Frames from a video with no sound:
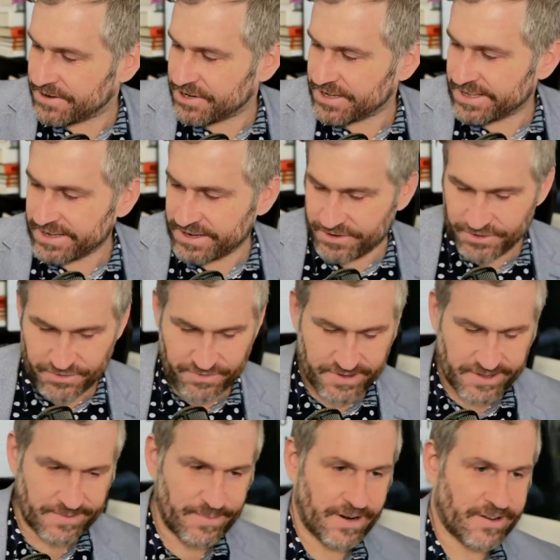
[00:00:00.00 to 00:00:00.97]
just the
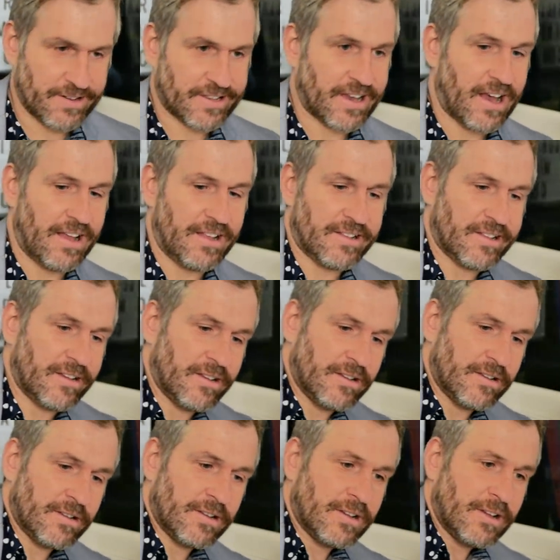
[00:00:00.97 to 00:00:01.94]
usual smears, guys.
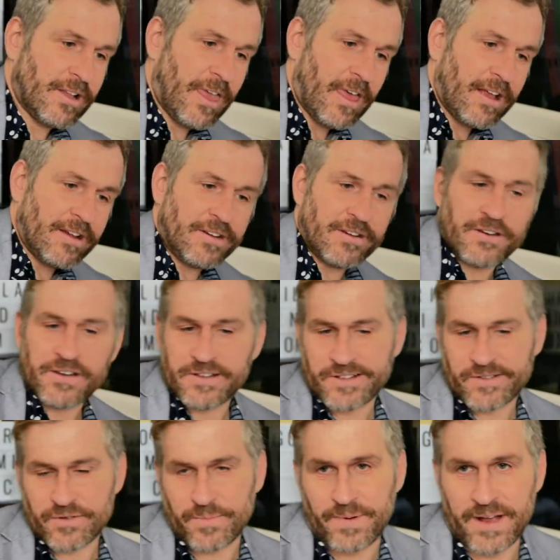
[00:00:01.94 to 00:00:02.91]
You're
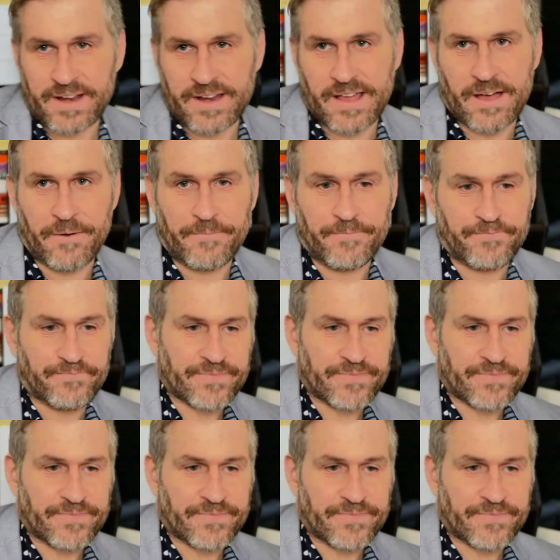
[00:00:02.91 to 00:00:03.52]
used to it by now.